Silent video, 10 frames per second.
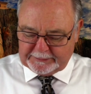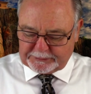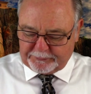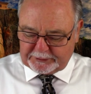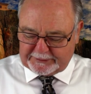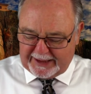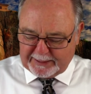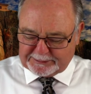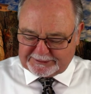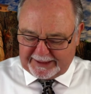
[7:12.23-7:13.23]
So for
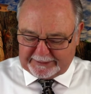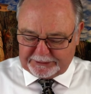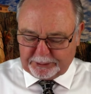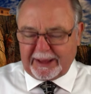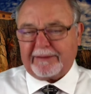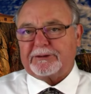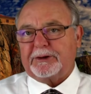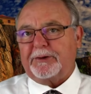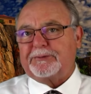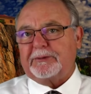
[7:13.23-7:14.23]
time's sake, you'll have to
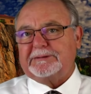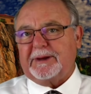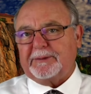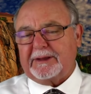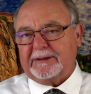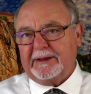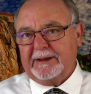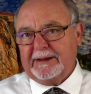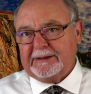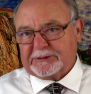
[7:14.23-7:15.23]
go through some of the
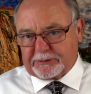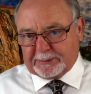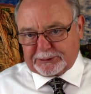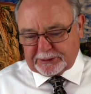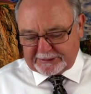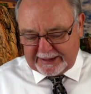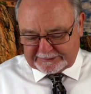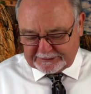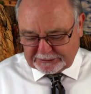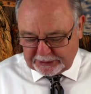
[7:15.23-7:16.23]
scriptures that I
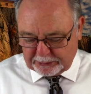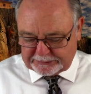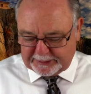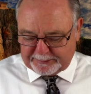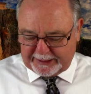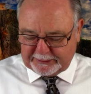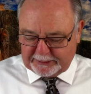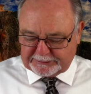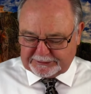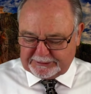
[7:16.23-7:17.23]
just note in my
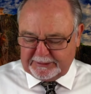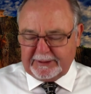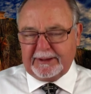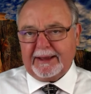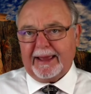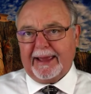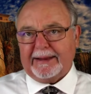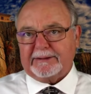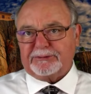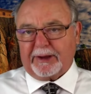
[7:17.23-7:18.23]
notes,
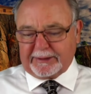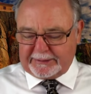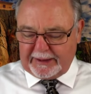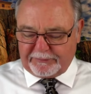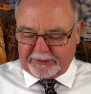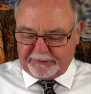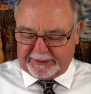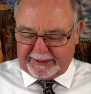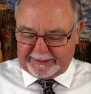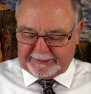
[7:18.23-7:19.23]
and so I can cover
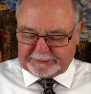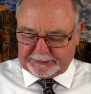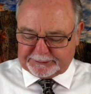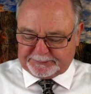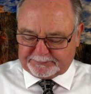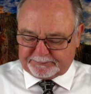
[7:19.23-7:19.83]
everything I need to.